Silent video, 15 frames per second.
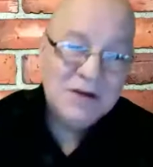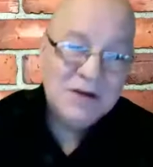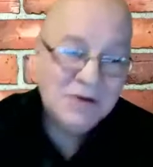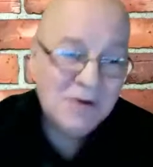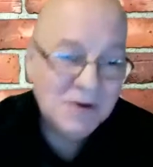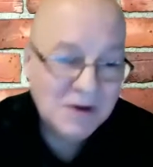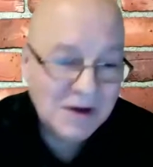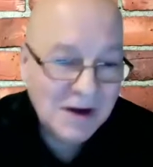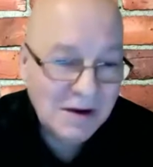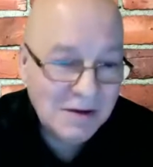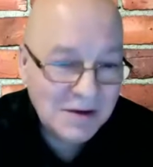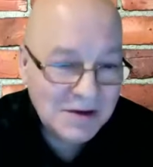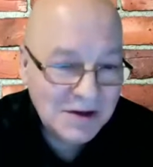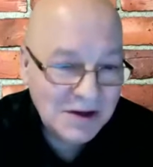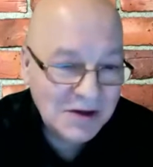talking to you,
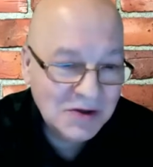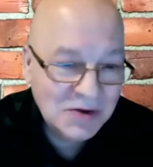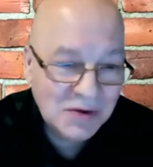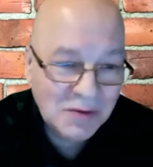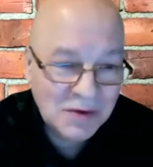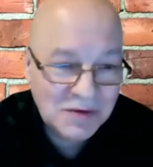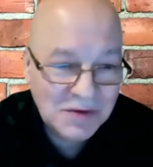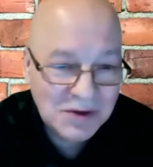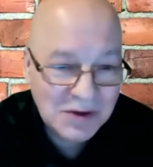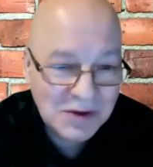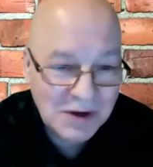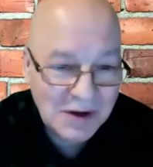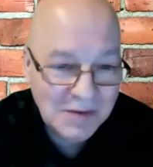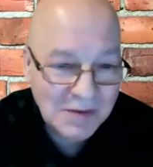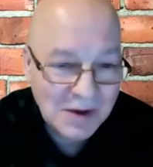Gareth. Thank you so much for your
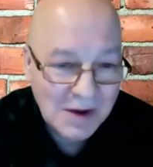time.